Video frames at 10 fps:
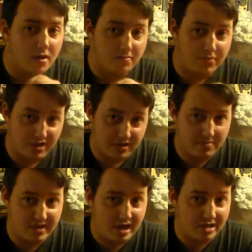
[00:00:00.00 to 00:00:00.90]
But
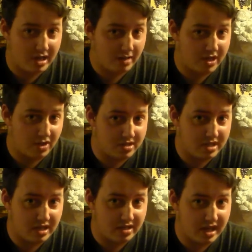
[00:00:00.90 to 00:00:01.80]
now that I'm here
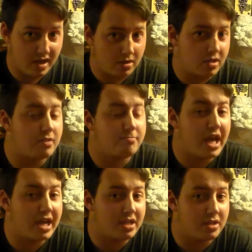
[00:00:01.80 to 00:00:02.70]
sitting down looking
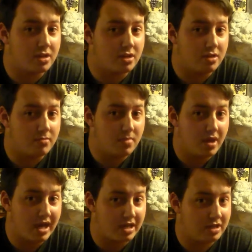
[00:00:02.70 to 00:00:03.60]
back at the clip,
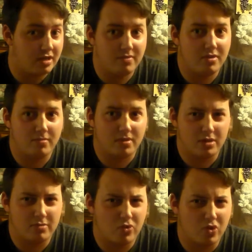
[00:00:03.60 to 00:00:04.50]
I can give you a
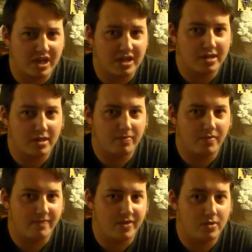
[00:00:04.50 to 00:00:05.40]
little more in-depth
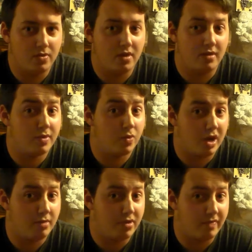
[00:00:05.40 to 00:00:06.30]
review of the
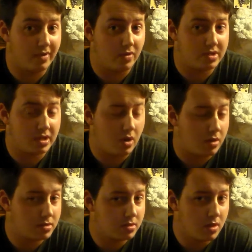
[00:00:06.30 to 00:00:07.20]
Wild Buffalo
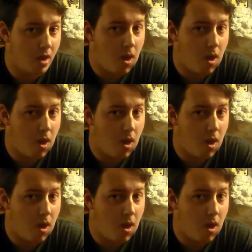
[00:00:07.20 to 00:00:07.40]
sauce.